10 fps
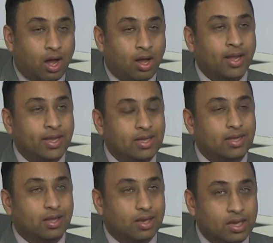
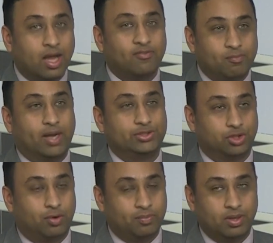I love my
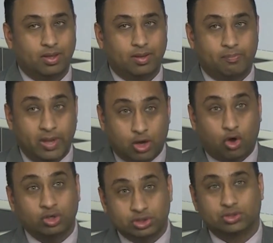job.
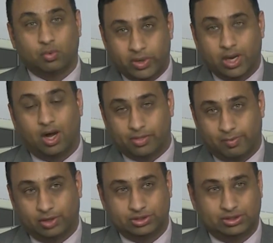because we are the
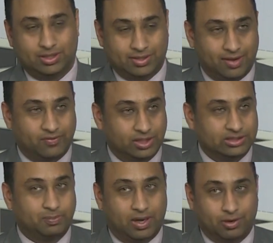most
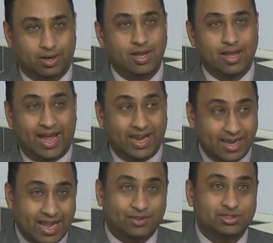diverse borough, and
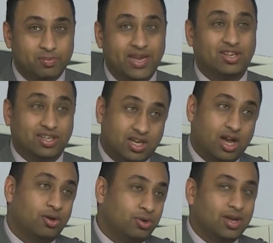it allows me to
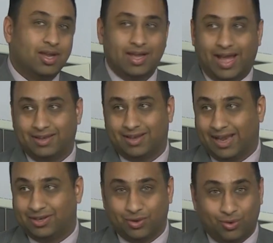go and
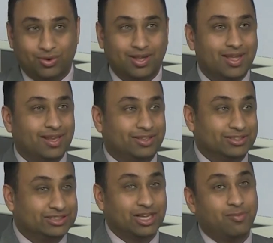talk
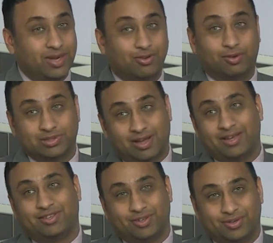to so many groups.
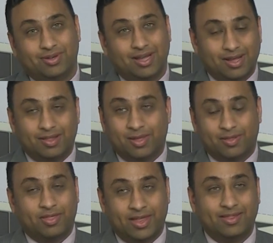I do,
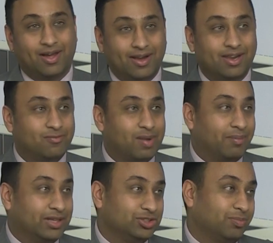the thing that I love
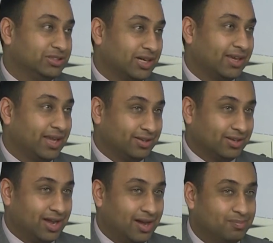about my job is I get
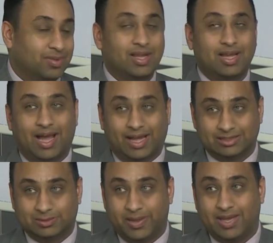to come
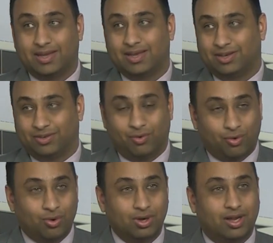and speak to
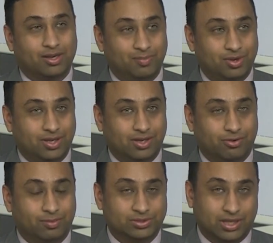all our community
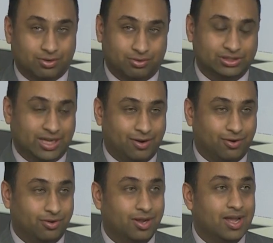groups across
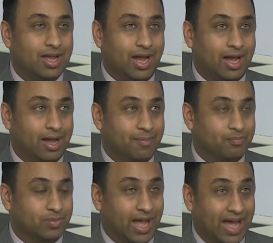Harrow,
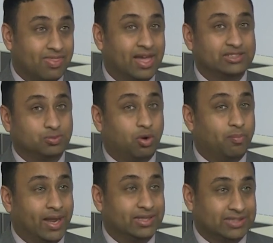and that's
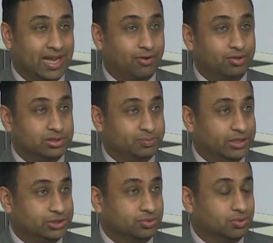what makes Harrow
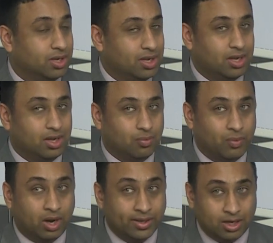special.
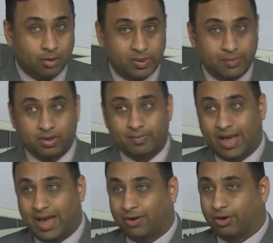When I tell people
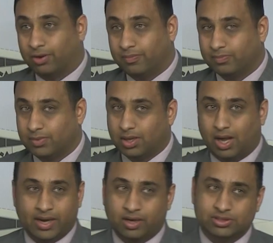about Harrow,
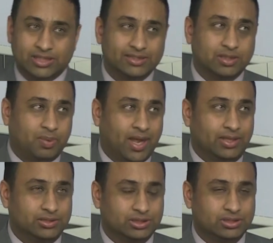I don't say it's a
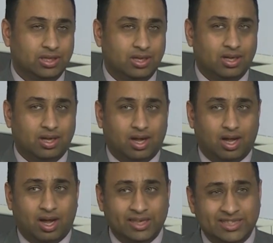place.
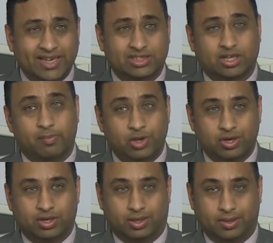I say it's a
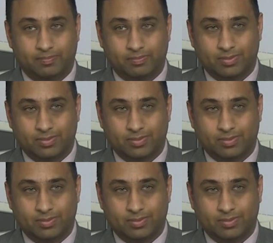community,